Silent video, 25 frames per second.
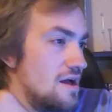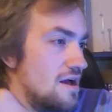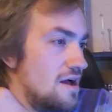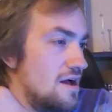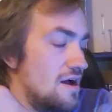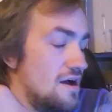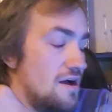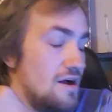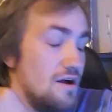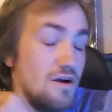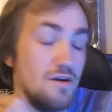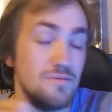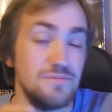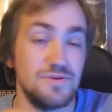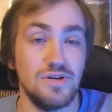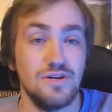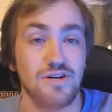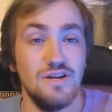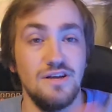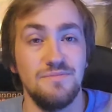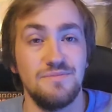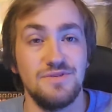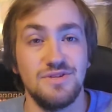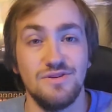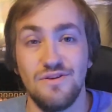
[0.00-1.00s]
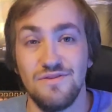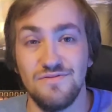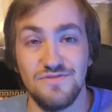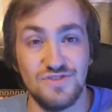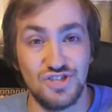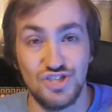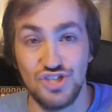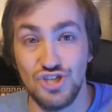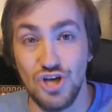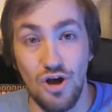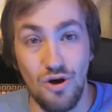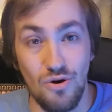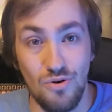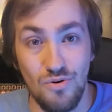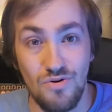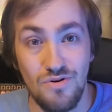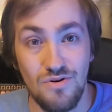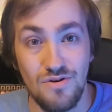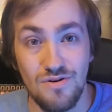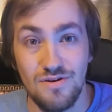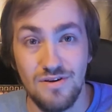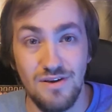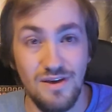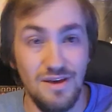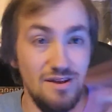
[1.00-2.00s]
I'm sorry, not episode, of the show.
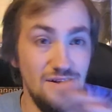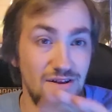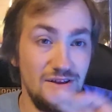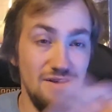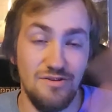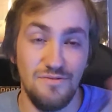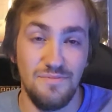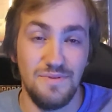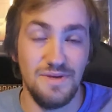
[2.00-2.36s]
It'll